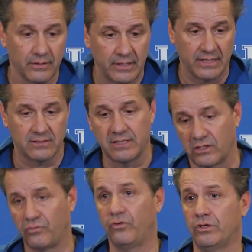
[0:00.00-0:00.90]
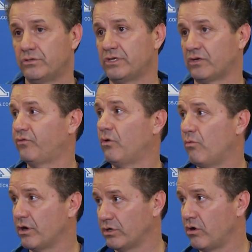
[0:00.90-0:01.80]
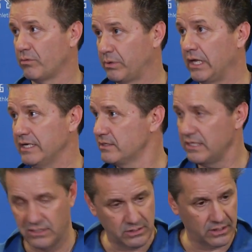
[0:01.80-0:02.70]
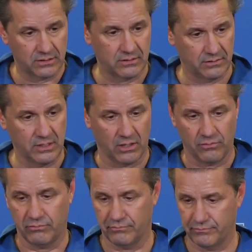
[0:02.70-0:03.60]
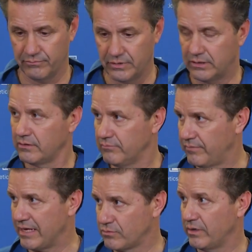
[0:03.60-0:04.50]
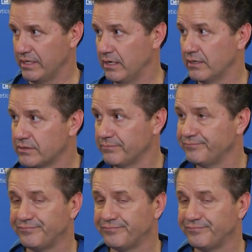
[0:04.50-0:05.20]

6'1" guard plays. He's just, that's what he does.